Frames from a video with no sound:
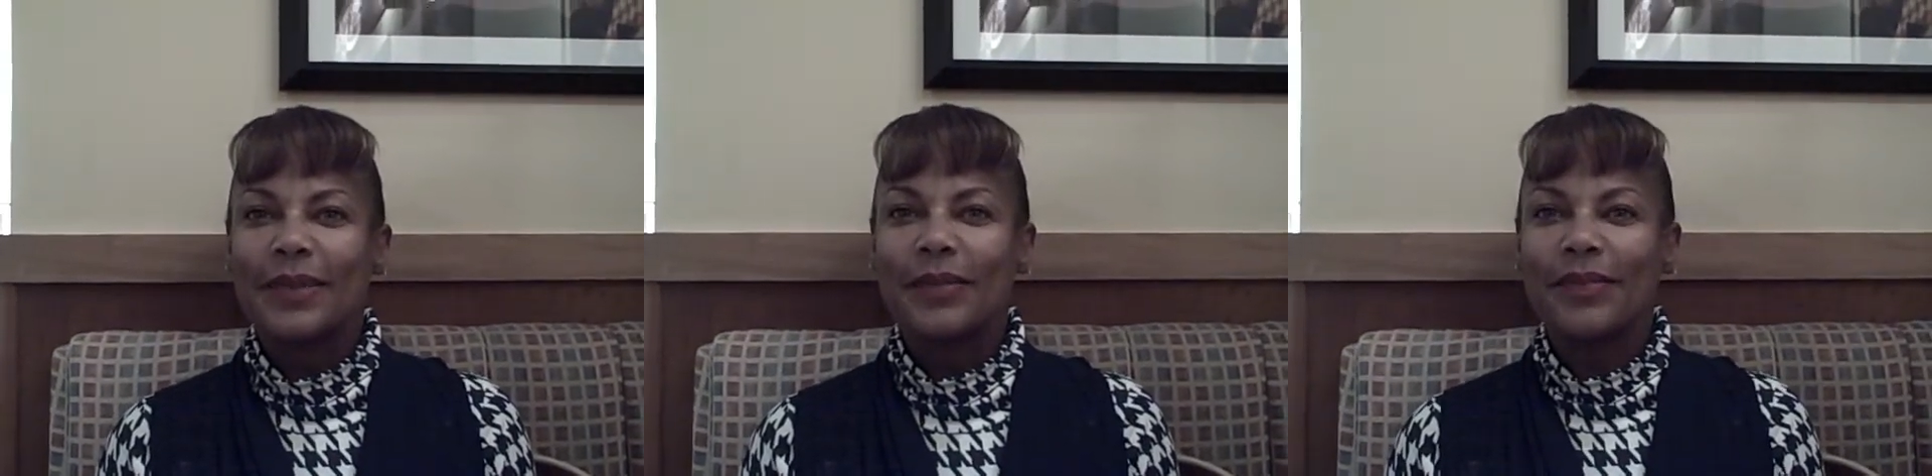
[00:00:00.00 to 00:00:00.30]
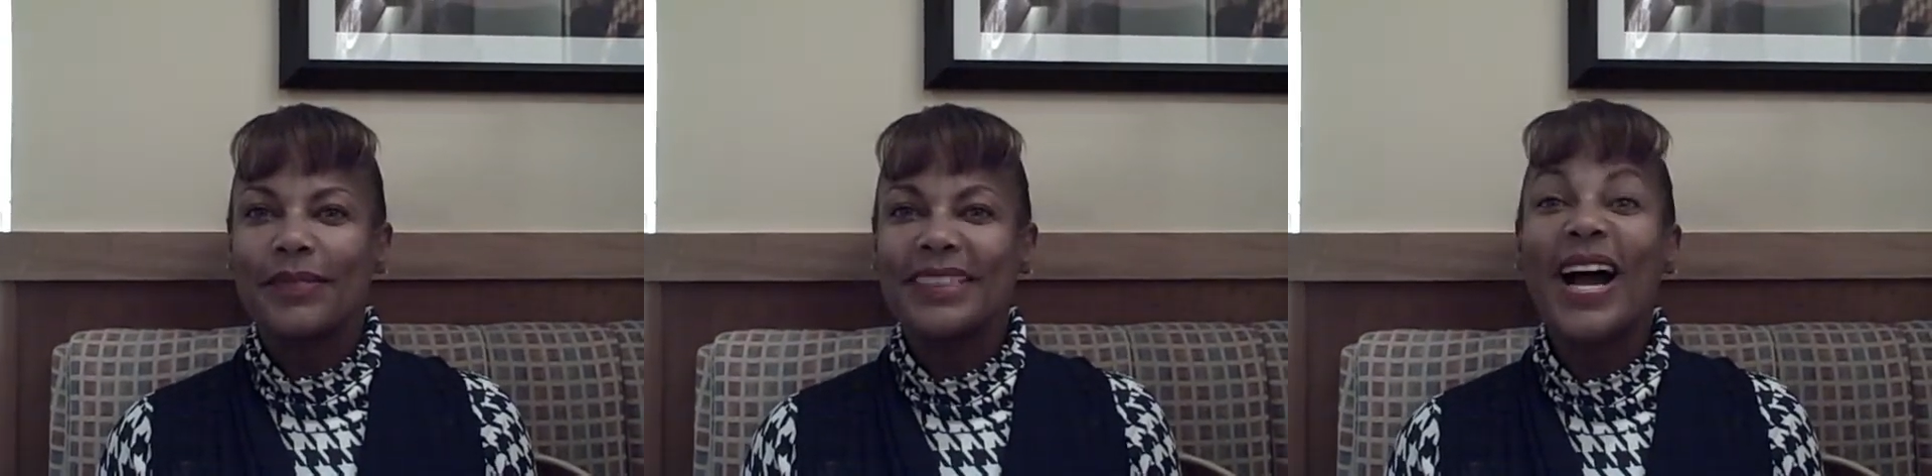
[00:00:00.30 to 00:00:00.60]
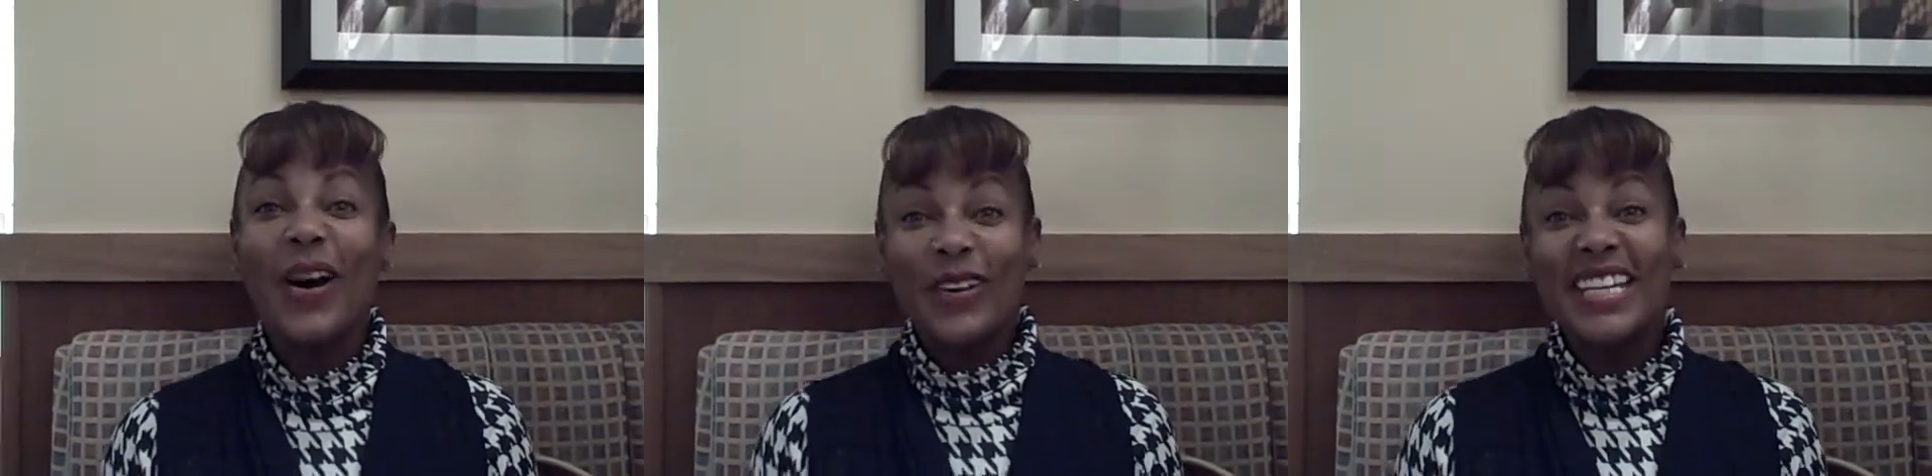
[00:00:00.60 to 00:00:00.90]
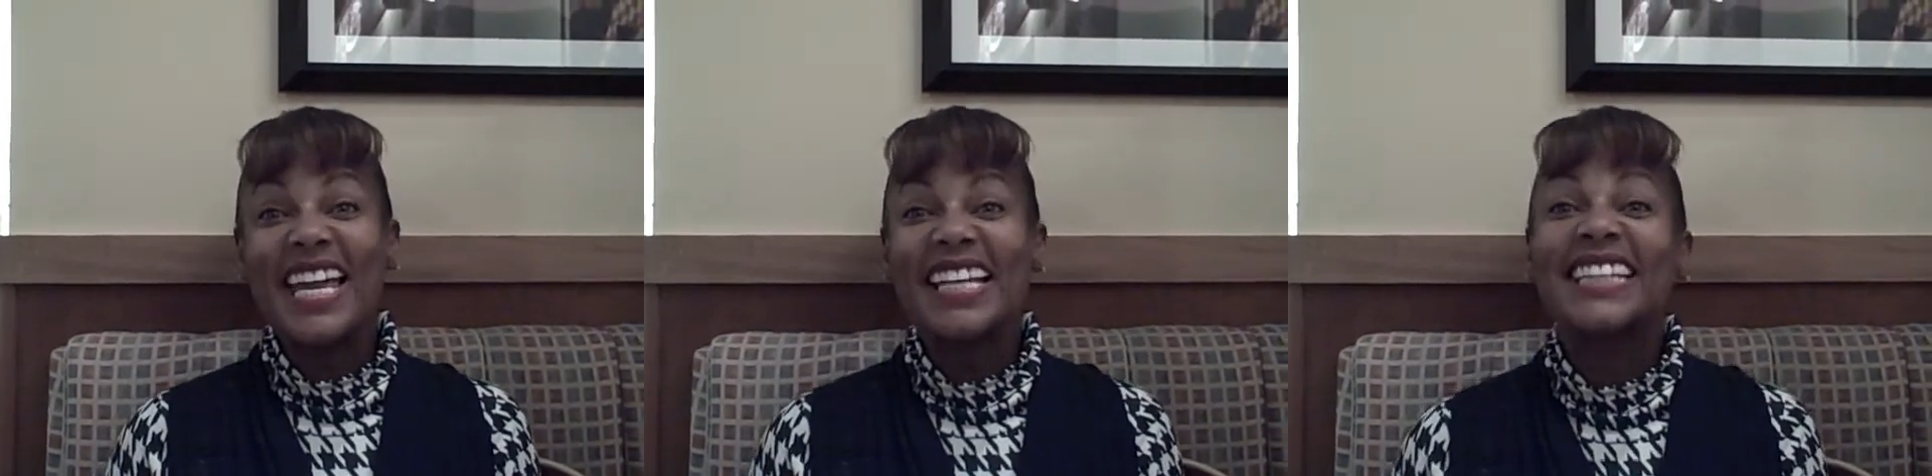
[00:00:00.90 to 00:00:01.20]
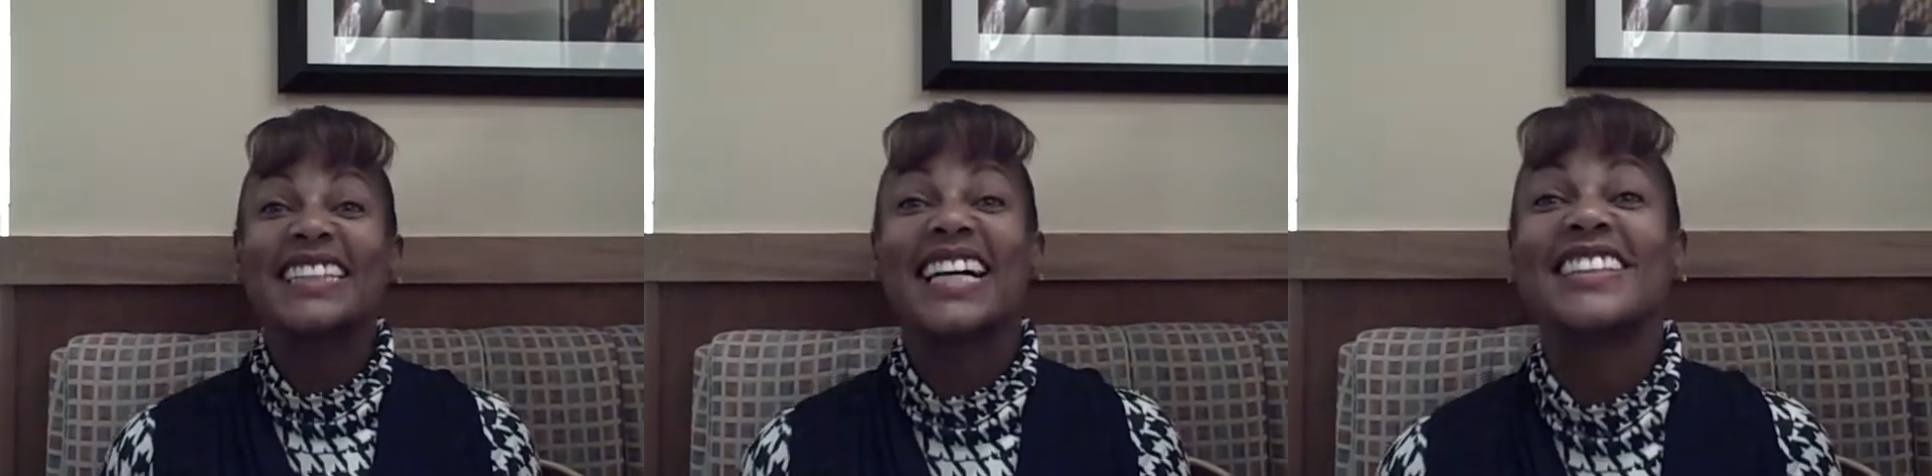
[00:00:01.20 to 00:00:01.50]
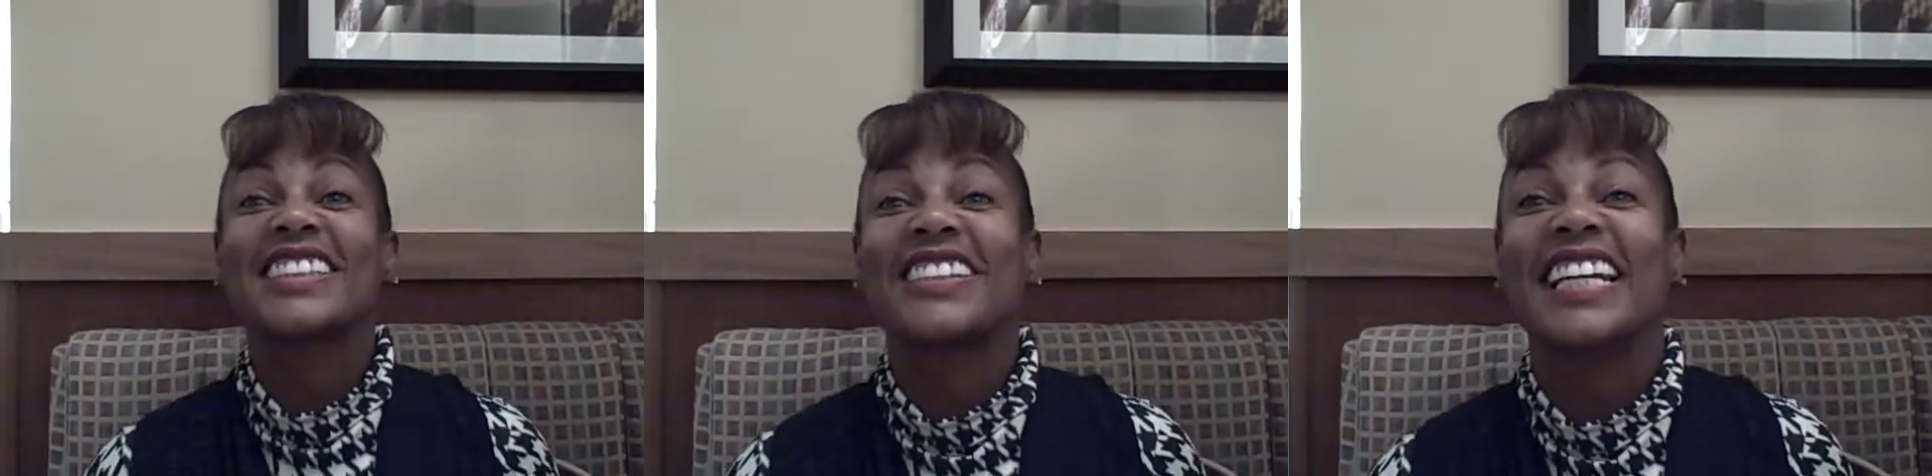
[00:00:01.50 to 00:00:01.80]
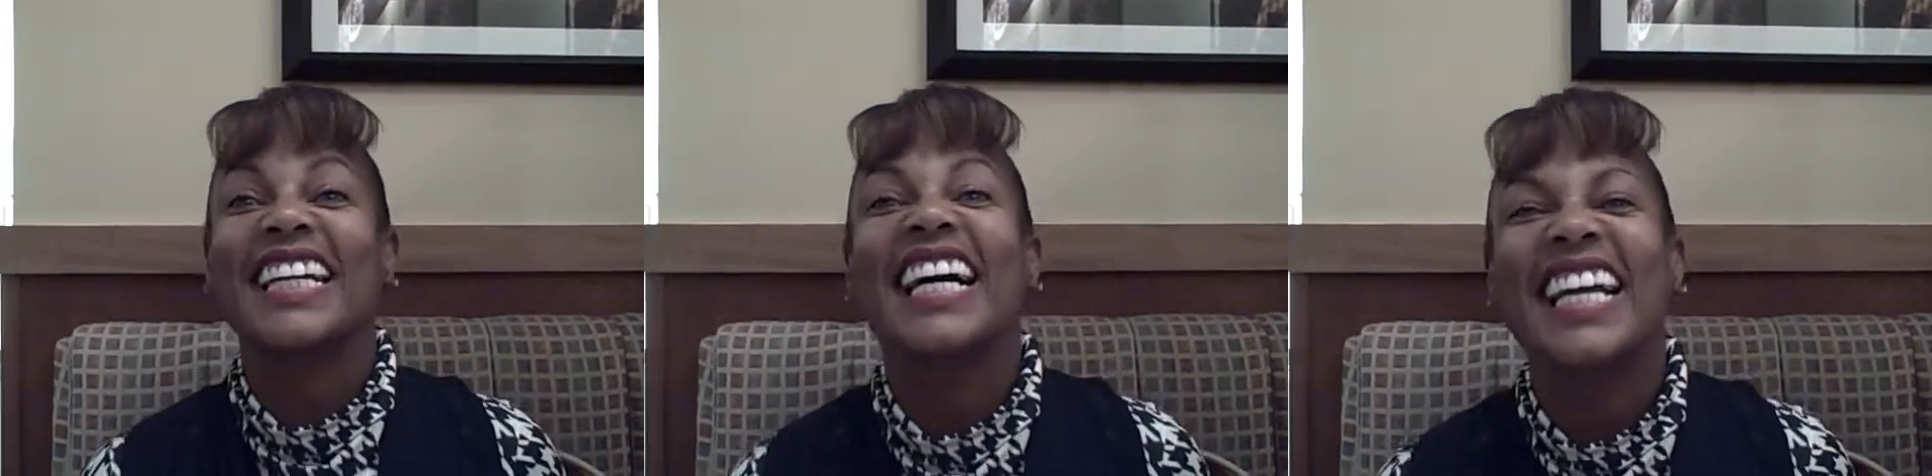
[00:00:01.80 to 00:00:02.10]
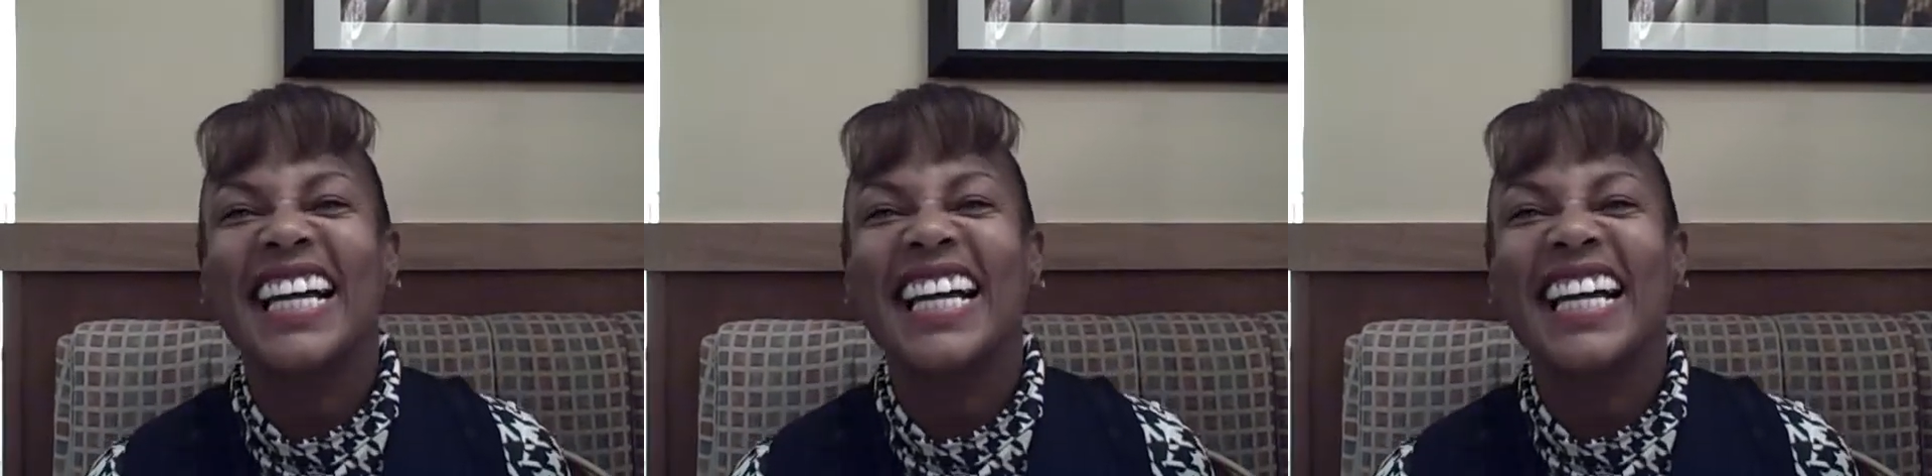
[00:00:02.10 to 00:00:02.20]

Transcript: Makeover. Oh yeah, that sounds great.